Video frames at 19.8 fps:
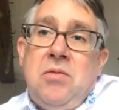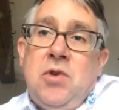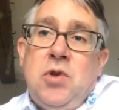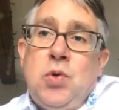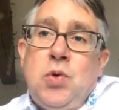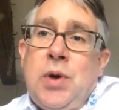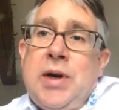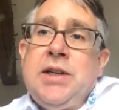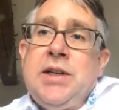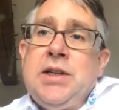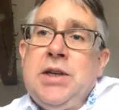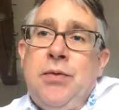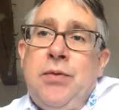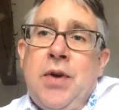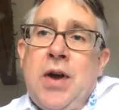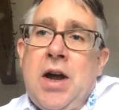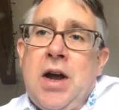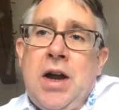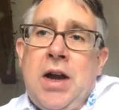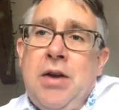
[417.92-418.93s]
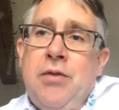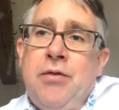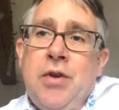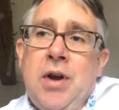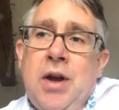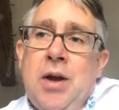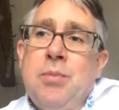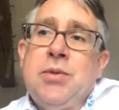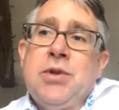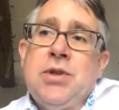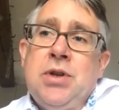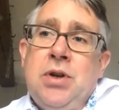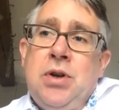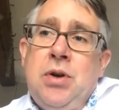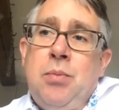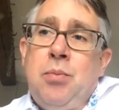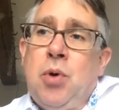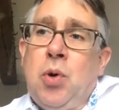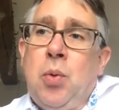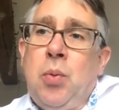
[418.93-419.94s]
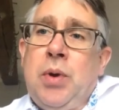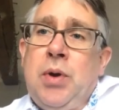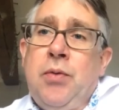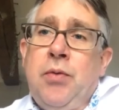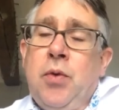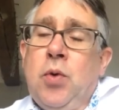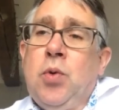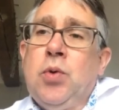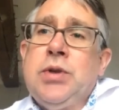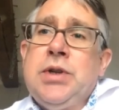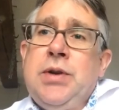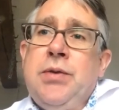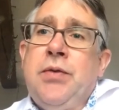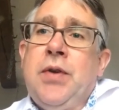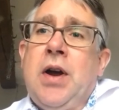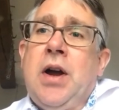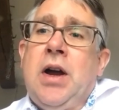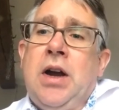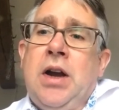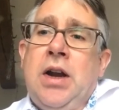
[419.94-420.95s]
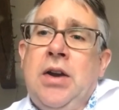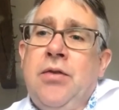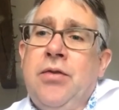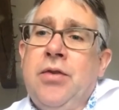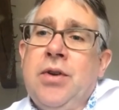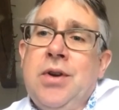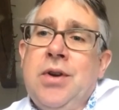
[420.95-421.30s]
25 up to probably 45%.